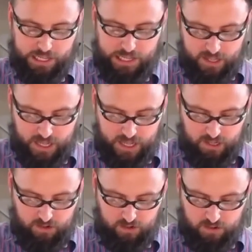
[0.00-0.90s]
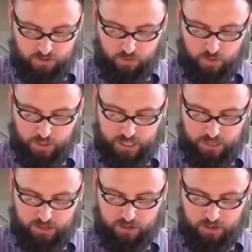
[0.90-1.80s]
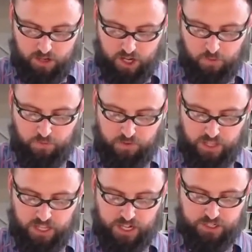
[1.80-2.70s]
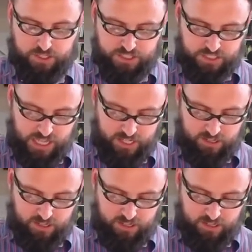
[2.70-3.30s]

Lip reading: and we can hopefully understand it a